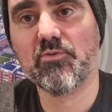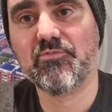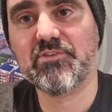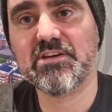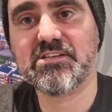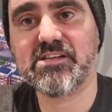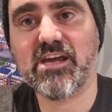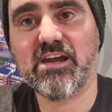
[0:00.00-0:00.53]
of
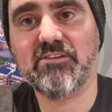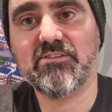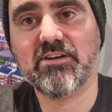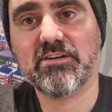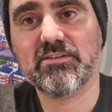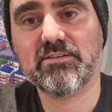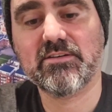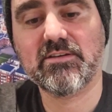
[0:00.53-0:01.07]
this
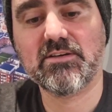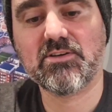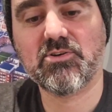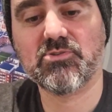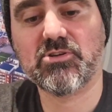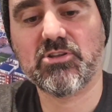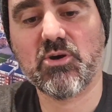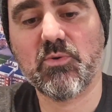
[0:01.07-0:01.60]
area,
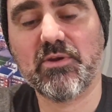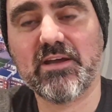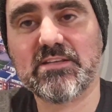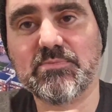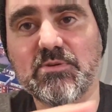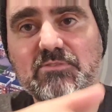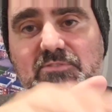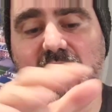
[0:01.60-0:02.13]
because I don't want
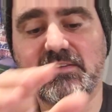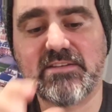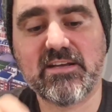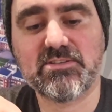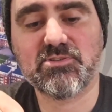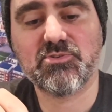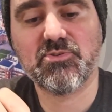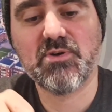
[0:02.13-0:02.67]
that to be affected
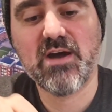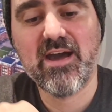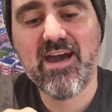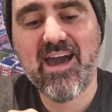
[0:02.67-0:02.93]
at all,